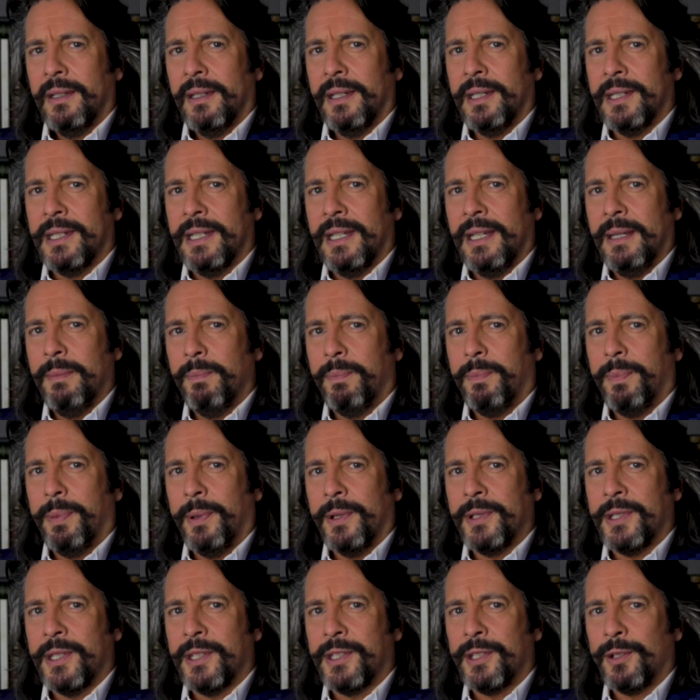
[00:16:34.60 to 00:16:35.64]
As limp
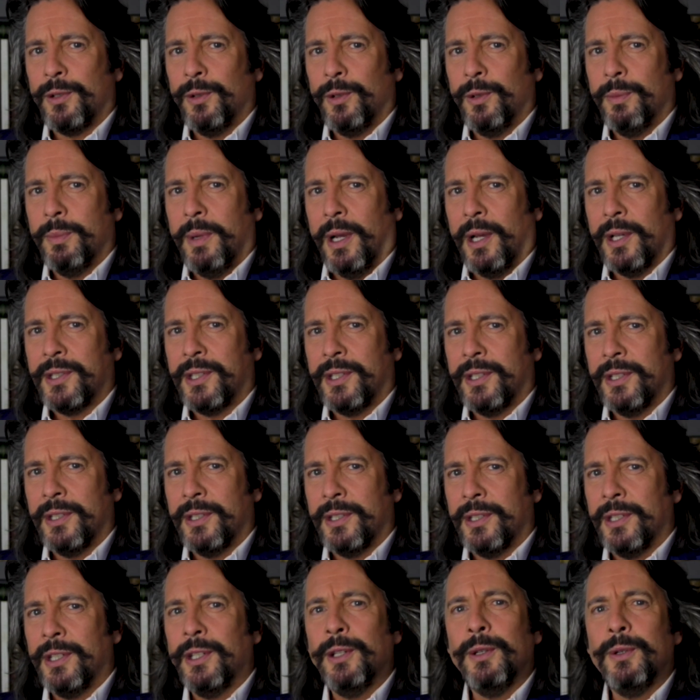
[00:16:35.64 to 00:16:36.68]
as a
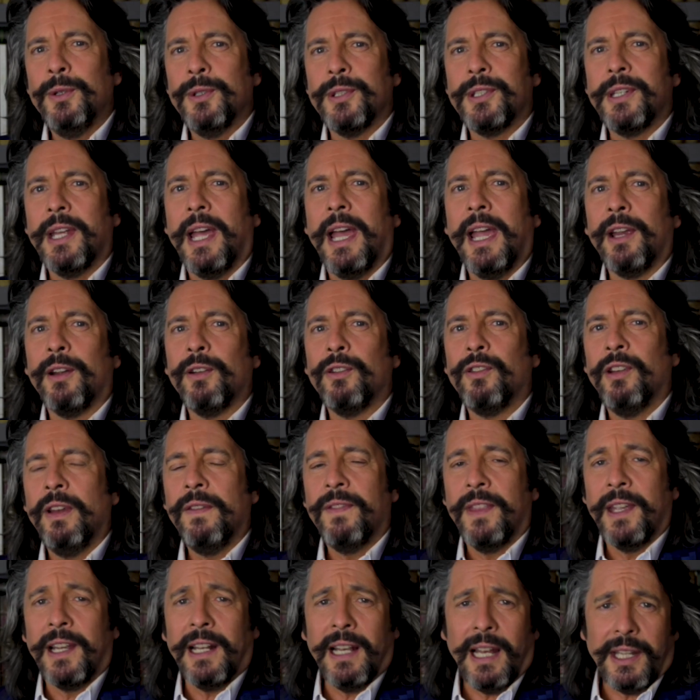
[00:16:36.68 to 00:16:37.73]
schoolmaster's used
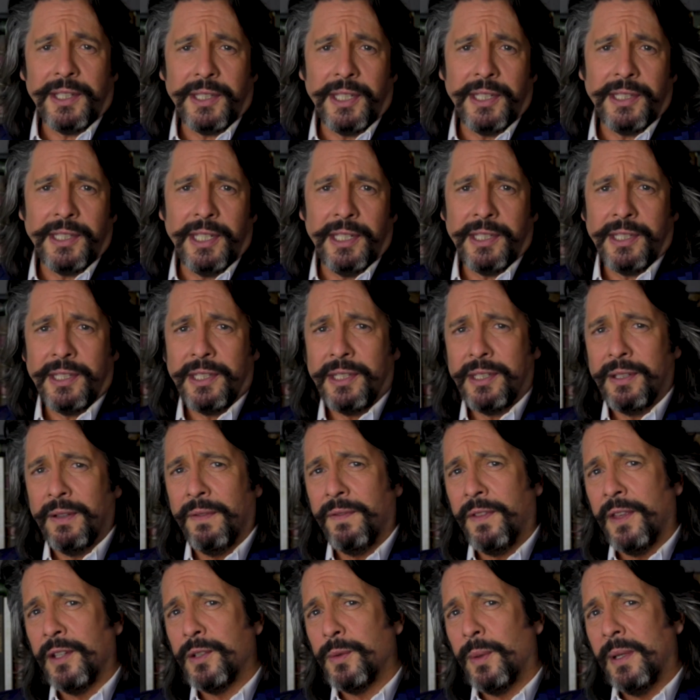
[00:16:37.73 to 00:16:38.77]
handkerchief, the classicists of
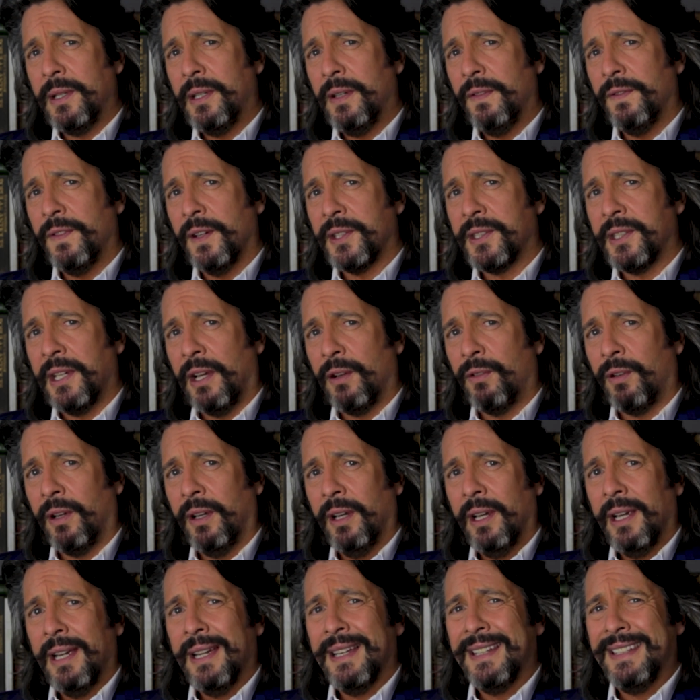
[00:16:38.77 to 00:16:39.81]
the 21st century
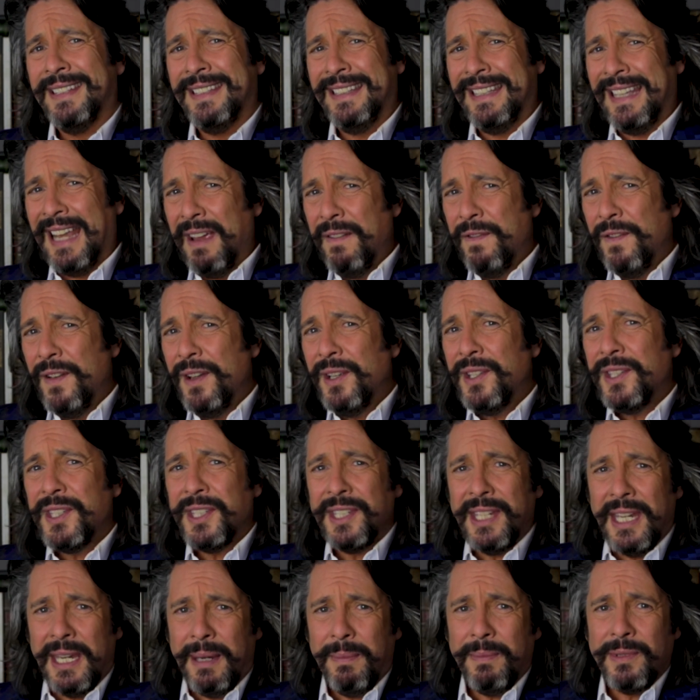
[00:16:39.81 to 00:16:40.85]
never
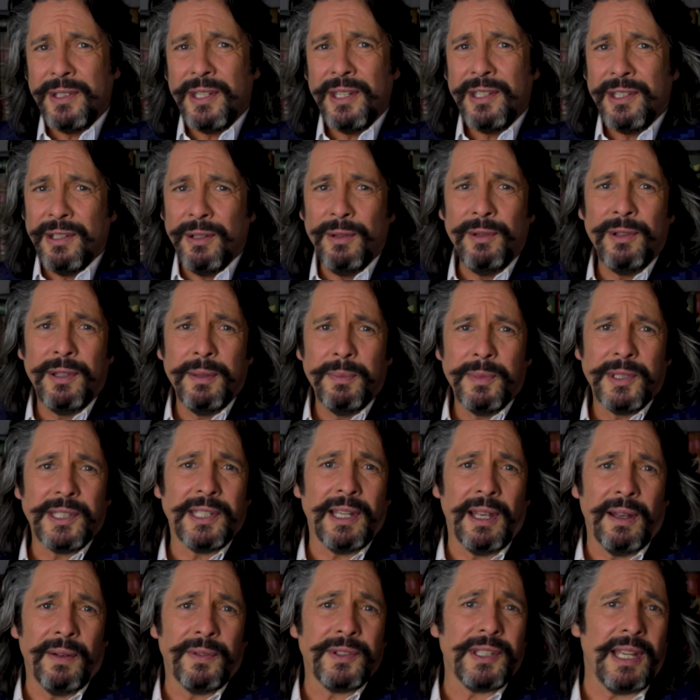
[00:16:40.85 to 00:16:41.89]
seem to do
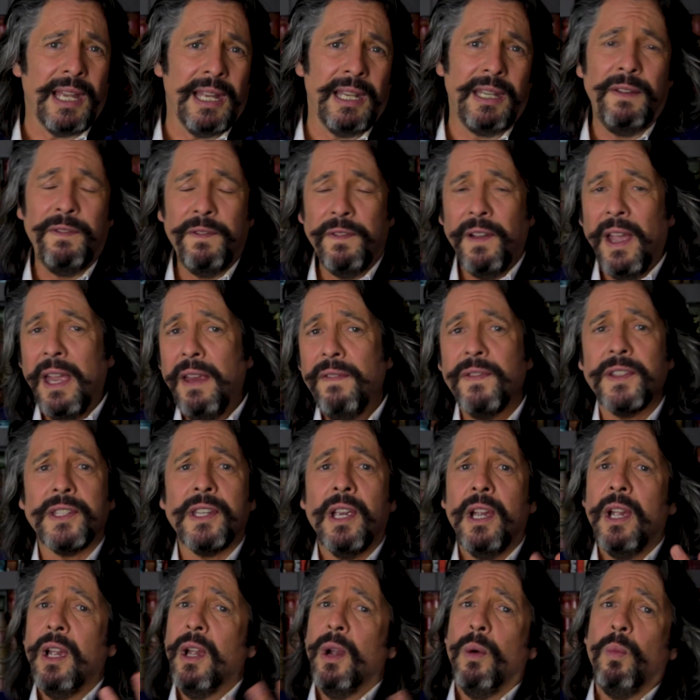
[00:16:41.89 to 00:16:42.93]
themselves any favours,
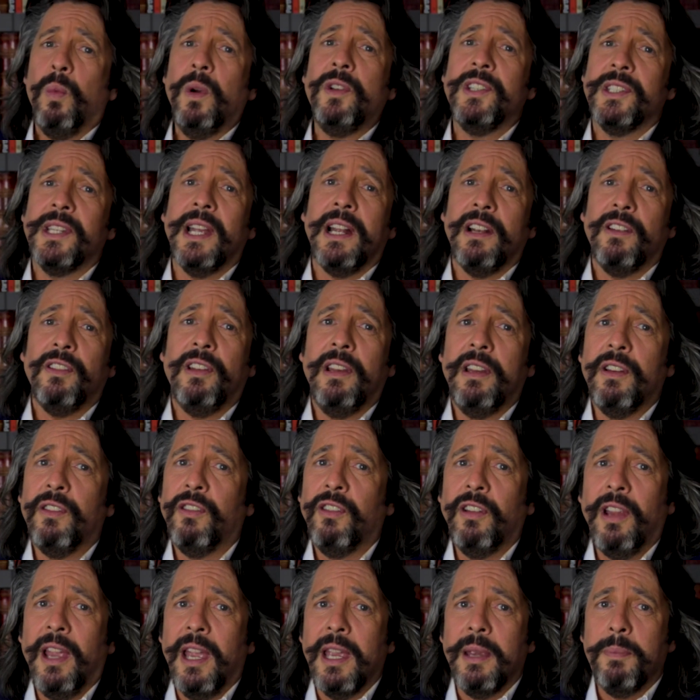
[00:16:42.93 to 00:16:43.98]
which is actually a
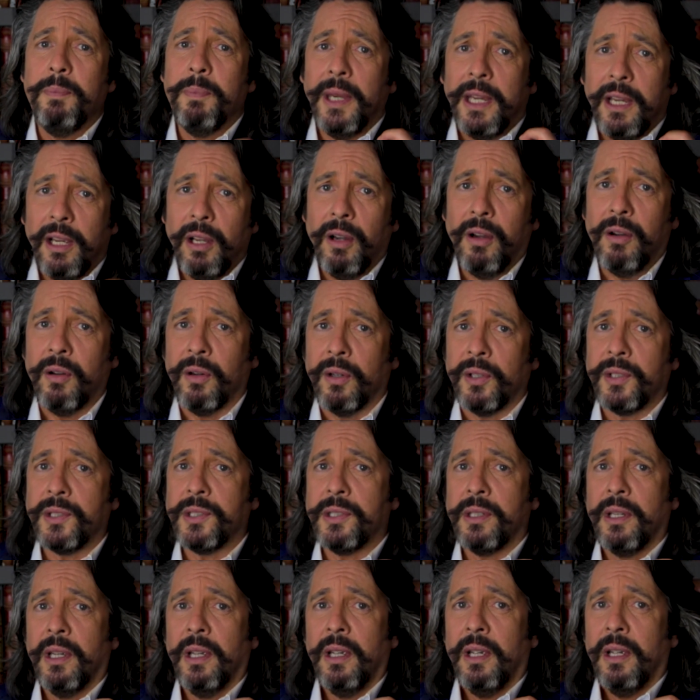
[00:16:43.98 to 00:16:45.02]
shame
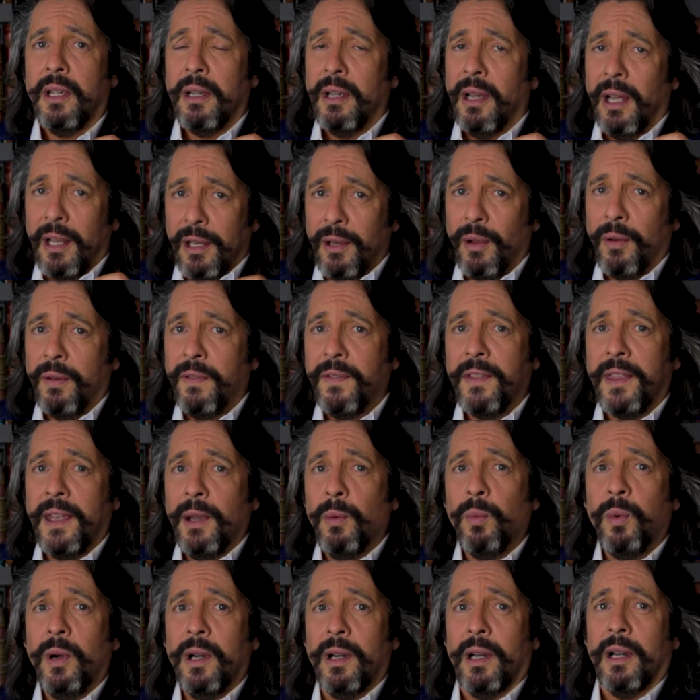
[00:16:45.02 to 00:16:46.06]
because a lot of their
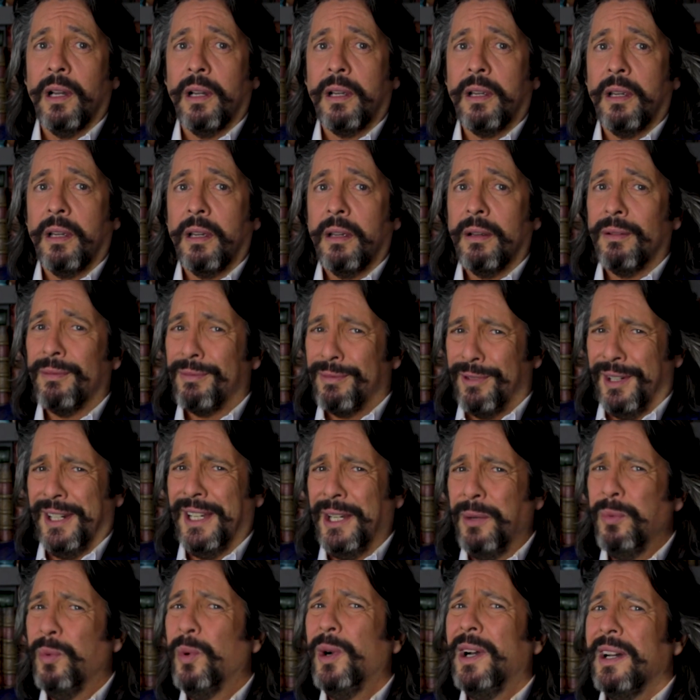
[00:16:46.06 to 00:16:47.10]
work
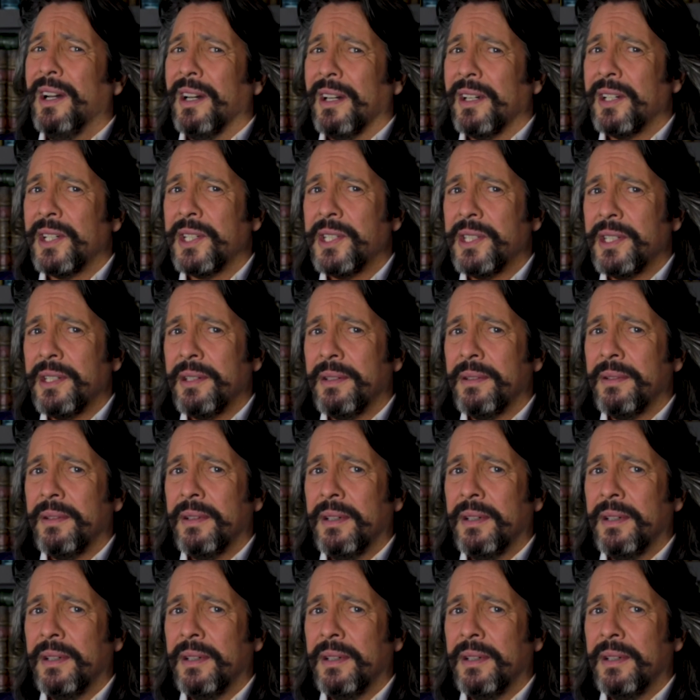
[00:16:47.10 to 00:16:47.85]
really works.